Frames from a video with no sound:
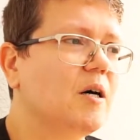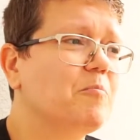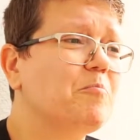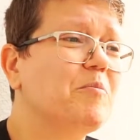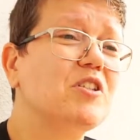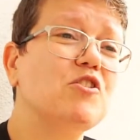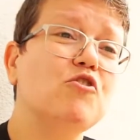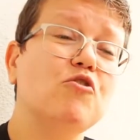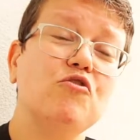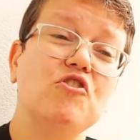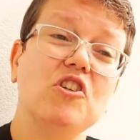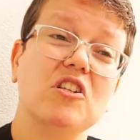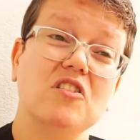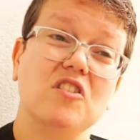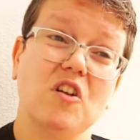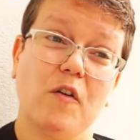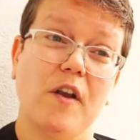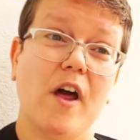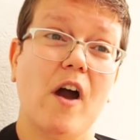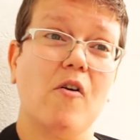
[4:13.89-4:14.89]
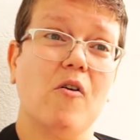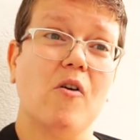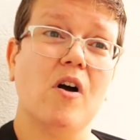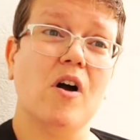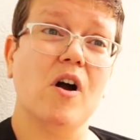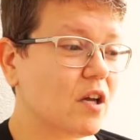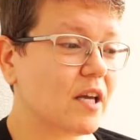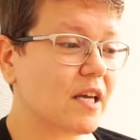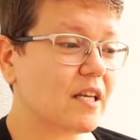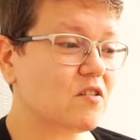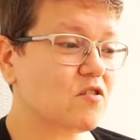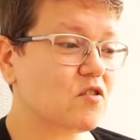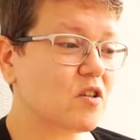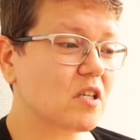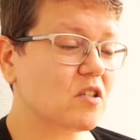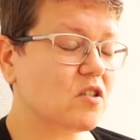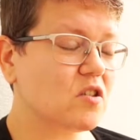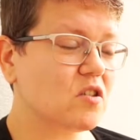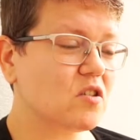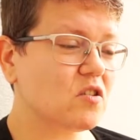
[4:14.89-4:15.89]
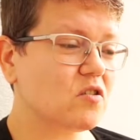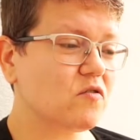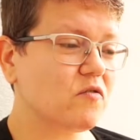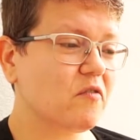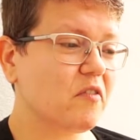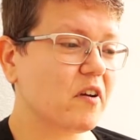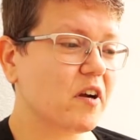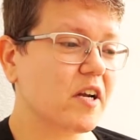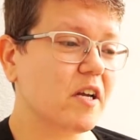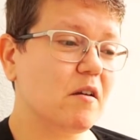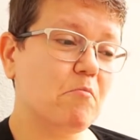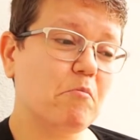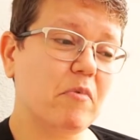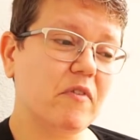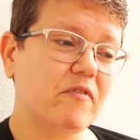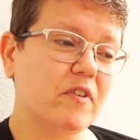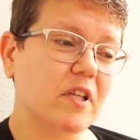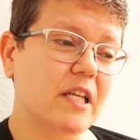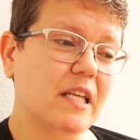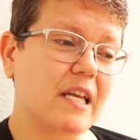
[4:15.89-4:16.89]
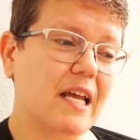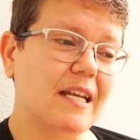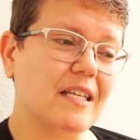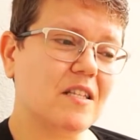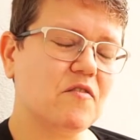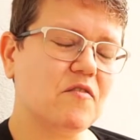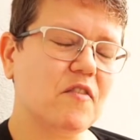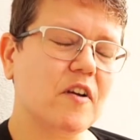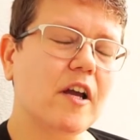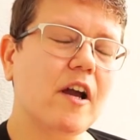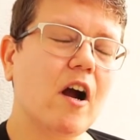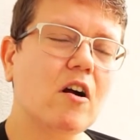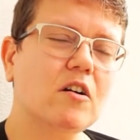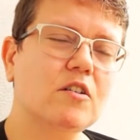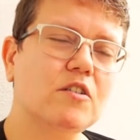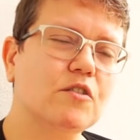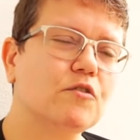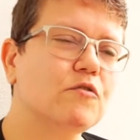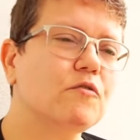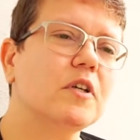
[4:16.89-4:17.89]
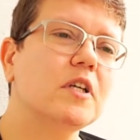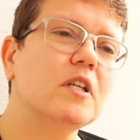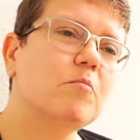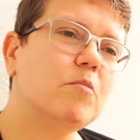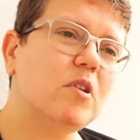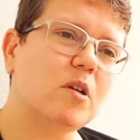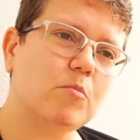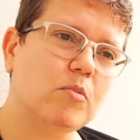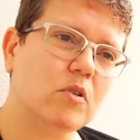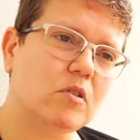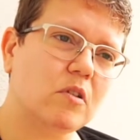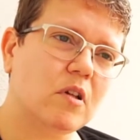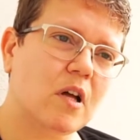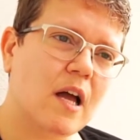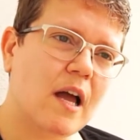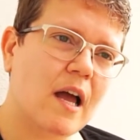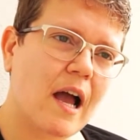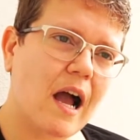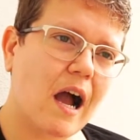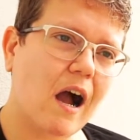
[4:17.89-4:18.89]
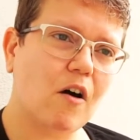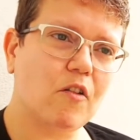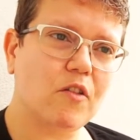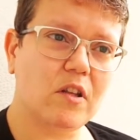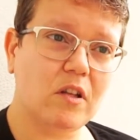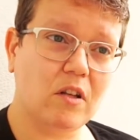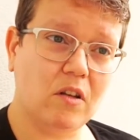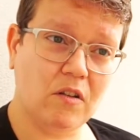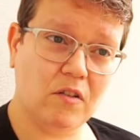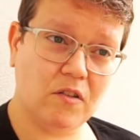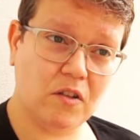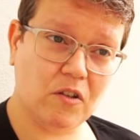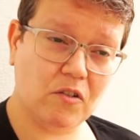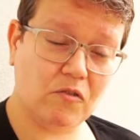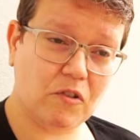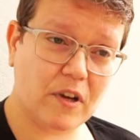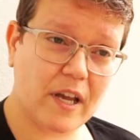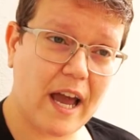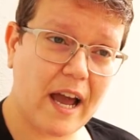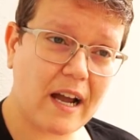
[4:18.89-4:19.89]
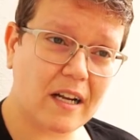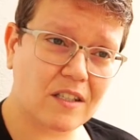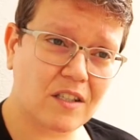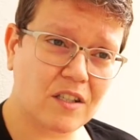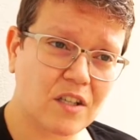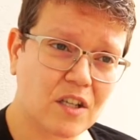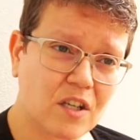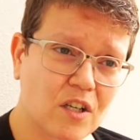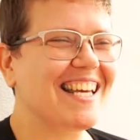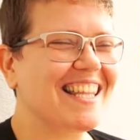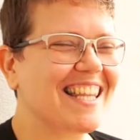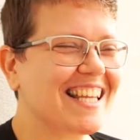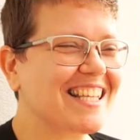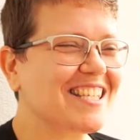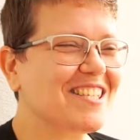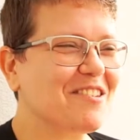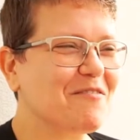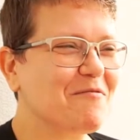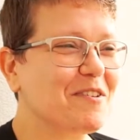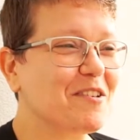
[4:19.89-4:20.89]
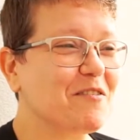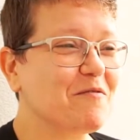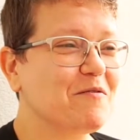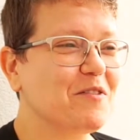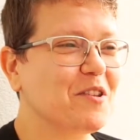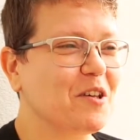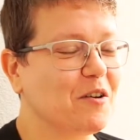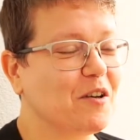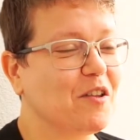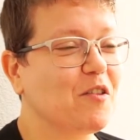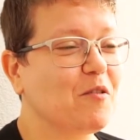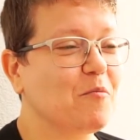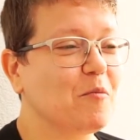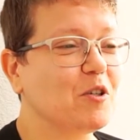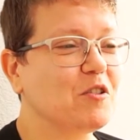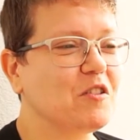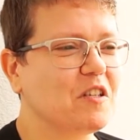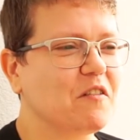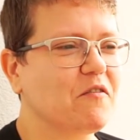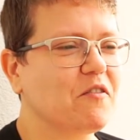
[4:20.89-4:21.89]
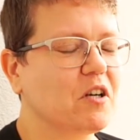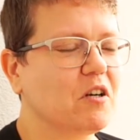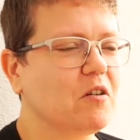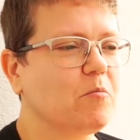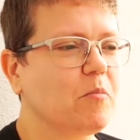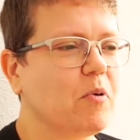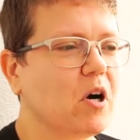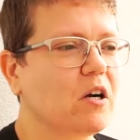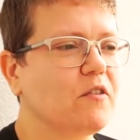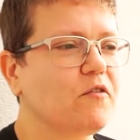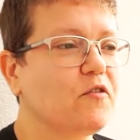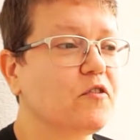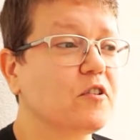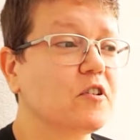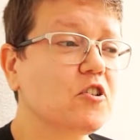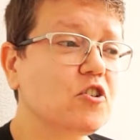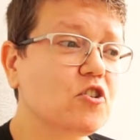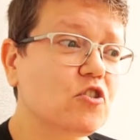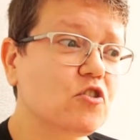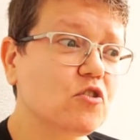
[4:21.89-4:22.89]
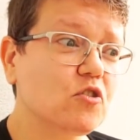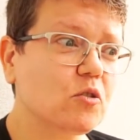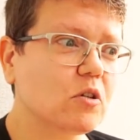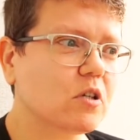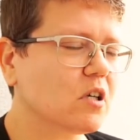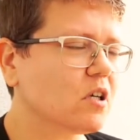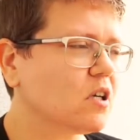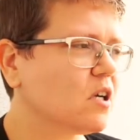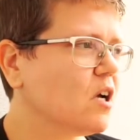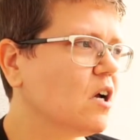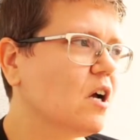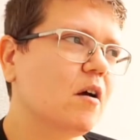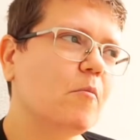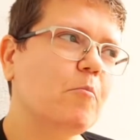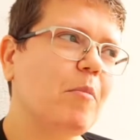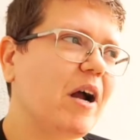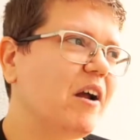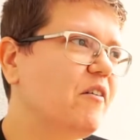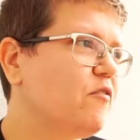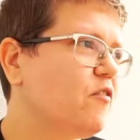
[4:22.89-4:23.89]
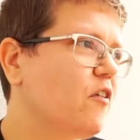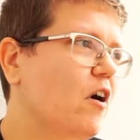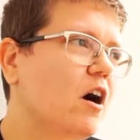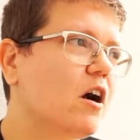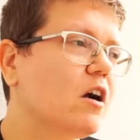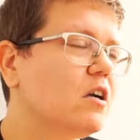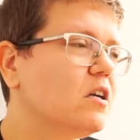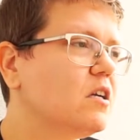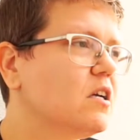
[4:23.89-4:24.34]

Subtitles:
But you just don't know. It's very ambivalent, and it's very hard to read people, how they'll react. That's been the most difficult part, for sure, by far.